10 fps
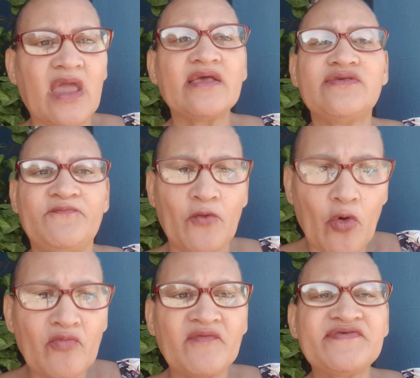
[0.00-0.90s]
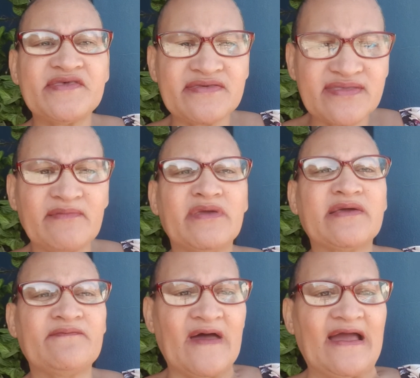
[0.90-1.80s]
as a form of
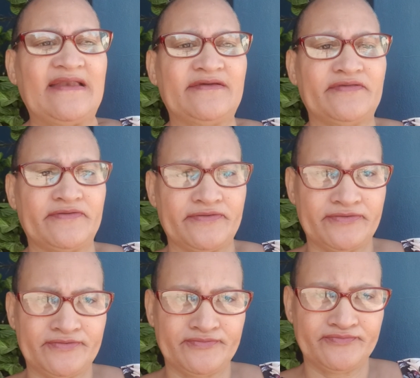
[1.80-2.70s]
systemic violence.